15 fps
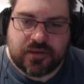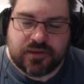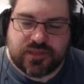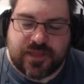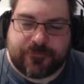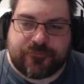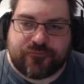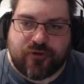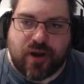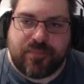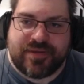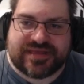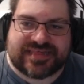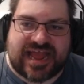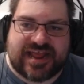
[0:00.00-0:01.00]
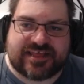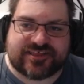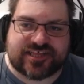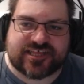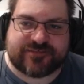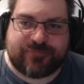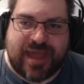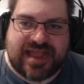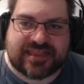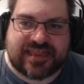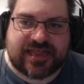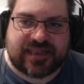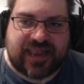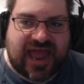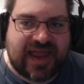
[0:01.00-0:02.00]
The problem is I suspect
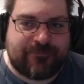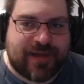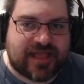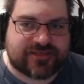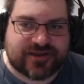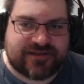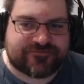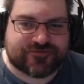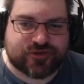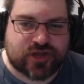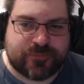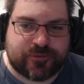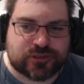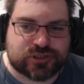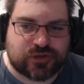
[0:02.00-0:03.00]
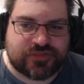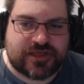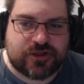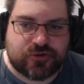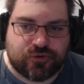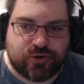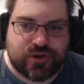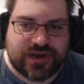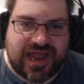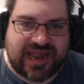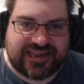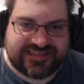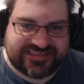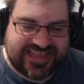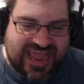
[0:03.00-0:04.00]
that Lipard's going to have Sucker Punch, so I think
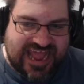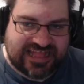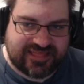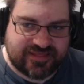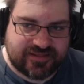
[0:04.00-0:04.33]
Crocodile is dead.